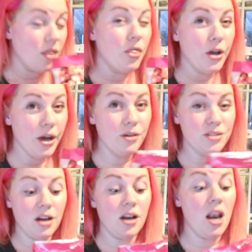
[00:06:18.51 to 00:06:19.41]
the girls
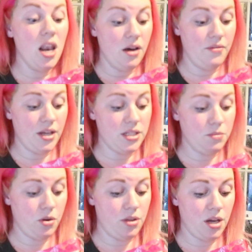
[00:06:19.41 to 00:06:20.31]
are going to love that
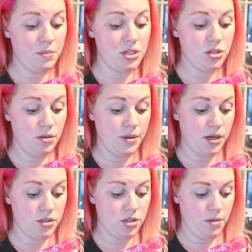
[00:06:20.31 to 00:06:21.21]
tomorrow. They're going to be
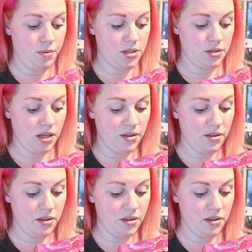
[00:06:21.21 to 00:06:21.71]
super, super excited.